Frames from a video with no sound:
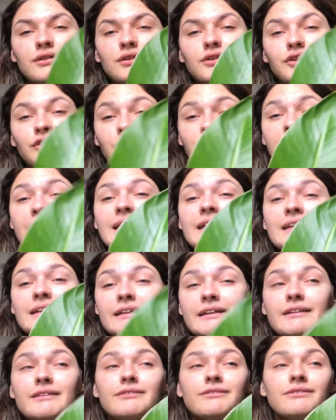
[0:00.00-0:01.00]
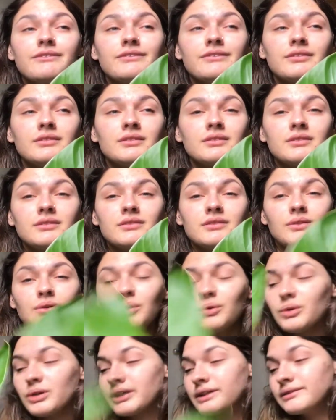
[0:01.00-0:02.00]
green leaf,
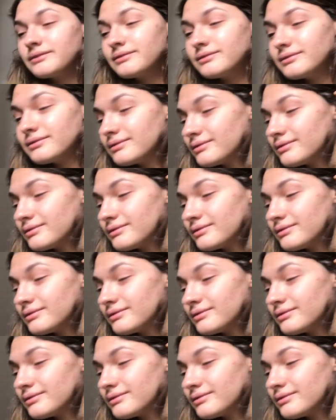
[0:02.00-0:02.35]
or,